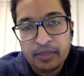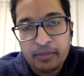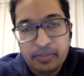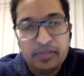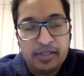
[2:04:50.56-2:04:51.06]

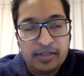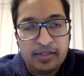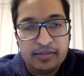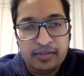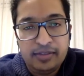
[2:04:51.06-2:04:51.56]
Mithuna
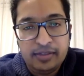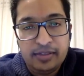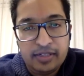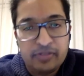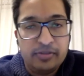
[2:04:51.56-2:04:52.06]
Raasi,
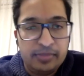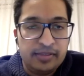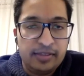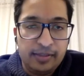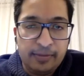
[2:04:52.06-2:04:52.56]
Ashtama
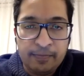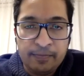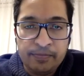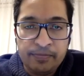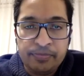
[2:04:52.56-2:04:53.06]
Sani.
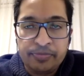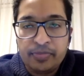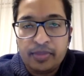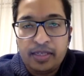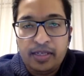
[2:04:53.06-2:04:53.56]

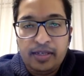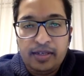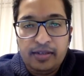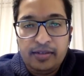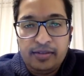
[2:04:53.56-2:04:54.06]

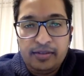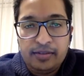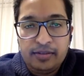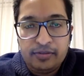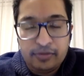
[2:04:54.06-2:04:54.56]
And
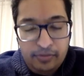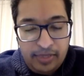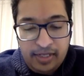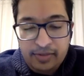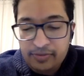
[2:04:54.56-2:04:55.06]
so we
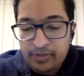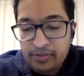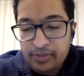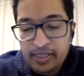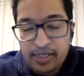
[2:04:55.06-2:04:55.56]
have
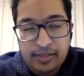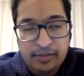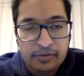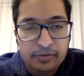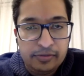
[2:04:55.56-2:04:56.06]
our client
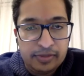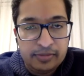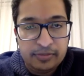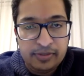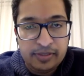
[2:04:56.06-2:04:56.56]
who was
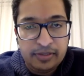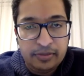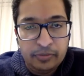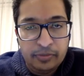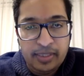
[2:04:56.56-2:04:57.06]

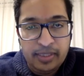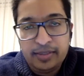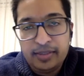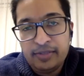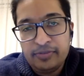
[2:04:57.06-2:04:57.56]
willing
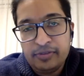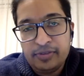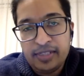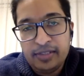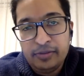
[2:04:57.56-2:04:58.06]
enough to
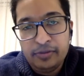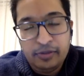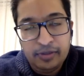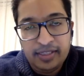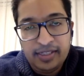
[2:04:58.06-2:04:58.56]
tell you
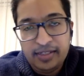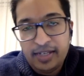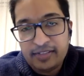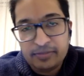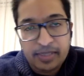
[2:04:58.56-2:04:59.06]
all the
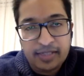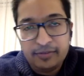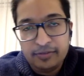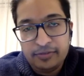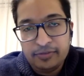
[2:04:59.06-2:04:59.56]
aspects
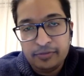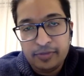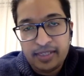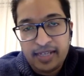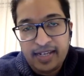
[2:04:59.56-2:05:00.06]
of
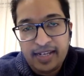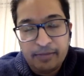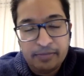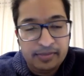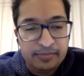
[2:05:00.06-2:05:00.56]
what can happen.